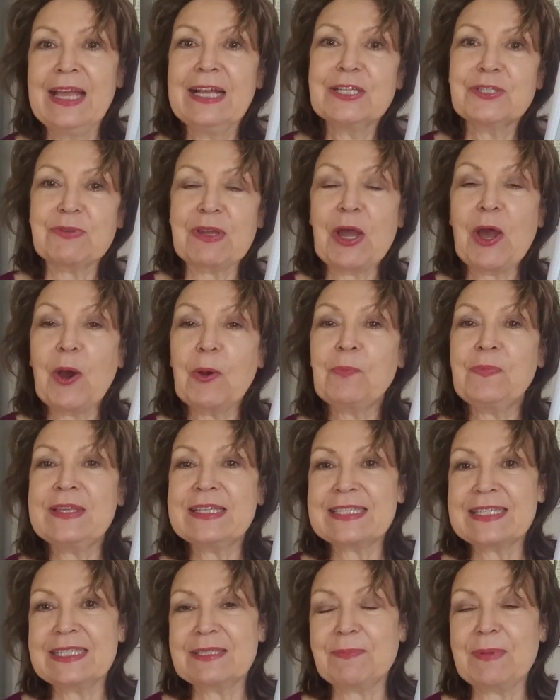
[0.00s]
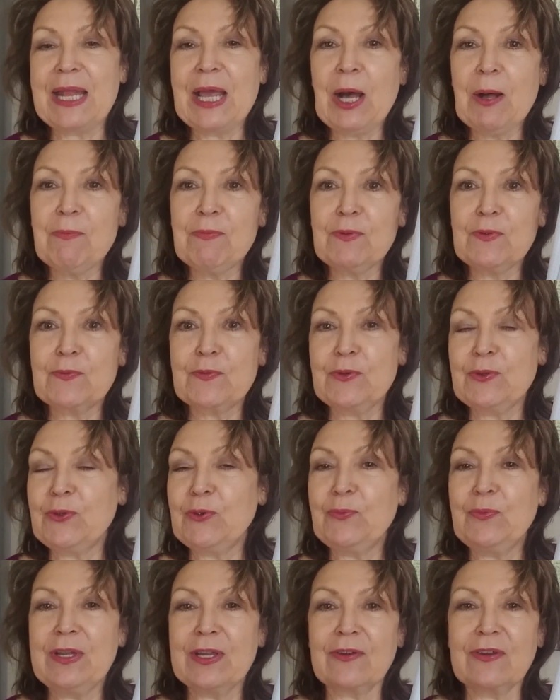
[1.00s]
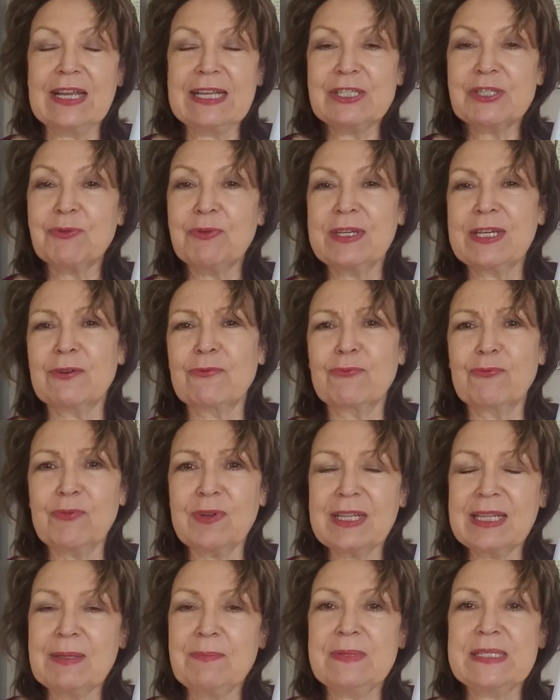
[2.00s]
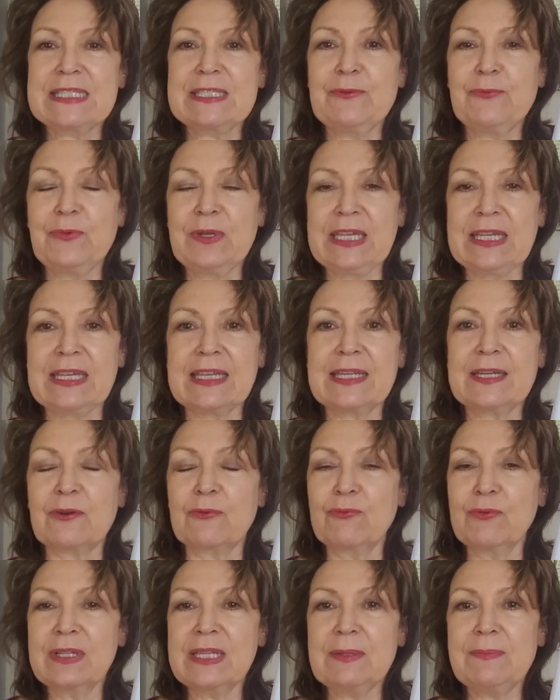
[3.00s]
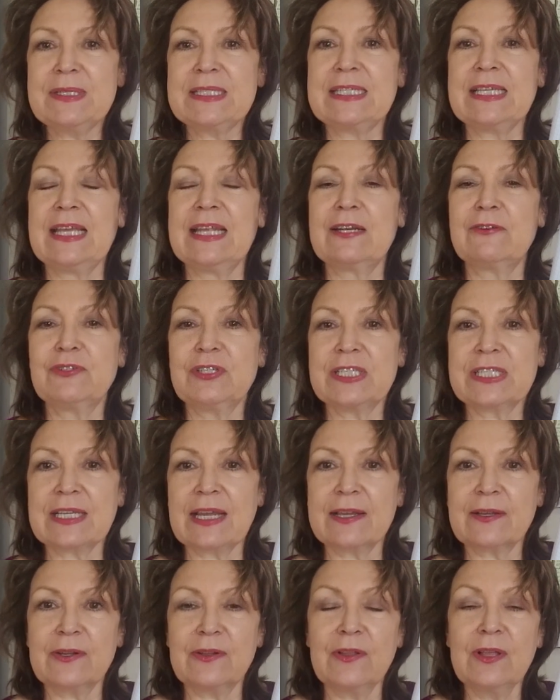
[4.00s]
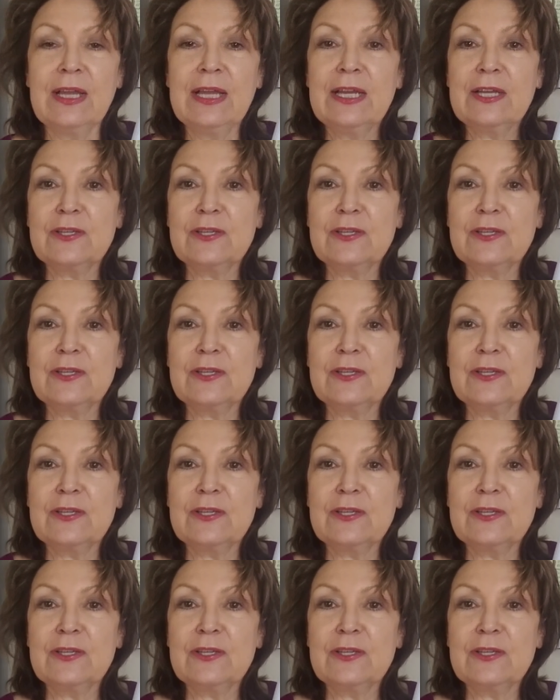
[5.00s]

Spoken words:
So I hope this has been helpful for you. We are entering a really busy week and a really busy energy cycle.